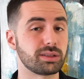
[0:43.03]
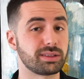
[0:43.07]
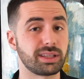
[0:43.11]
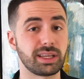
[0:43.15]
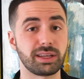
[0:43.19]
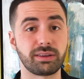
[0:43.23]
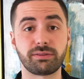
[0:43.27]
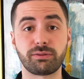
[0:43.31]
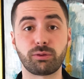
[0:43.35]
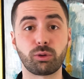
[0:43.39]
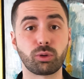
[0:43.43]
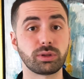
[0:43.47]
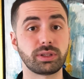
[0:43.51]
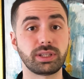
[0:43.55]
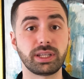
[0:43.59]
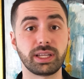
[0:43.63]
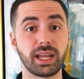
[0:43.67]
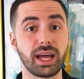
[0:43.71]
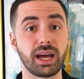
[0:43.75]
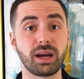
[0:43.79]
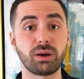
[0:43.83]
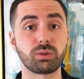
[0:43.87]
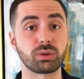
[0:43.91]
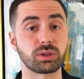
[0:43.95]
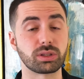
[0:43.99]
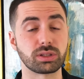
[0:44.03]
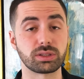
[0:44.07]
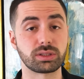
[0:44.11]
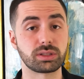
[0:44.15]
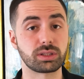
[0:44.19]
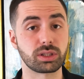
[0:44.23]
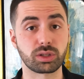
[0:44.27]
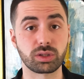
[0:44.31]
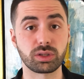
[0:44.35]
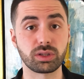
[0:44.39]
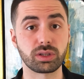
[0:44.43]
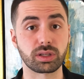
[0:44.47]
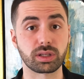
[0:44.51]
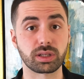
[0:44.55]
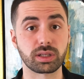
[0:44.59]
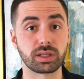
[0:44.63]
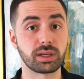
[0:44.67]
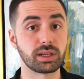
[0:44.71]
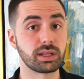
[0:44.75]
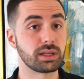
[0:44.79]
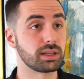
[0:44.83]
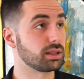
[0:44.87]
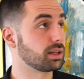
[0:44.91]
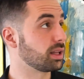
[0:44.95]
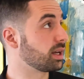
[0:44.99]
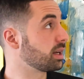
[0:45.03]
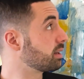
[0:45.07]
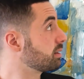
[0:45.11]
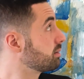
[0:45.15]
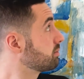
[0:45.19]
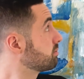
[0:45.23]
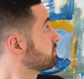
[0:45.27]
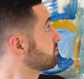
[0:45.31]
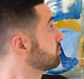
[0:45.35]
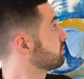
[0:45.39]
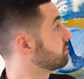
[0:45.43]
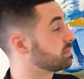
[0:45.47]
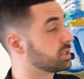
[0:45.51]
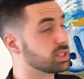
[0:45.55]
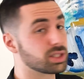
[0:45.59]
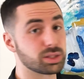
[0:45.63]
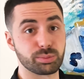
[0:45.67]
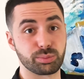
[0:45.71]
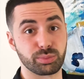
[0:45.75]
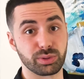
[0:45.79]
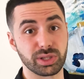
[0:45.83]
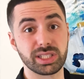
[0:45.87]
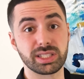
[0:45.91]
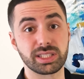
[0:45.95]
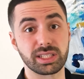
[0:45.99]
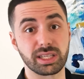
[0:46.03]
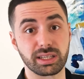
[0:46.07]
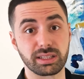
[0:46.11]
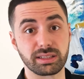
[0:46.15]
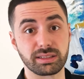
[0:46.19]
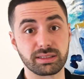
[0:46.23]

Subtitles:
take 14 hours to cook, like this brisket.